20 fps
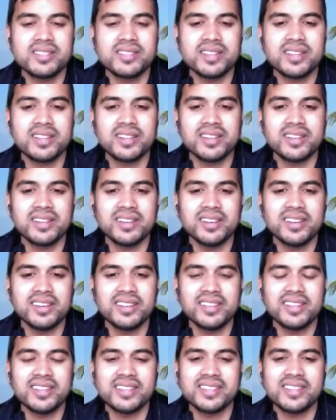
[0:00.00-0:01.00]
and
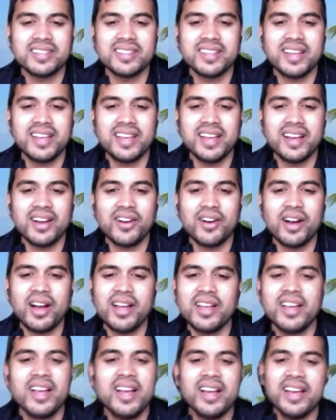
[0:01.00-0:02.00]
that they
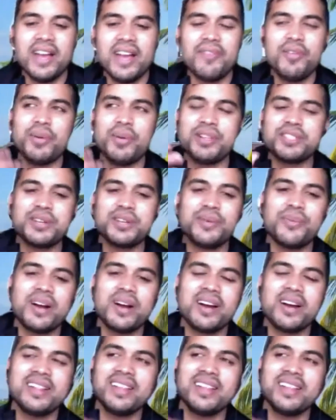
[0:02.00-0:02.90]
I every once in a while,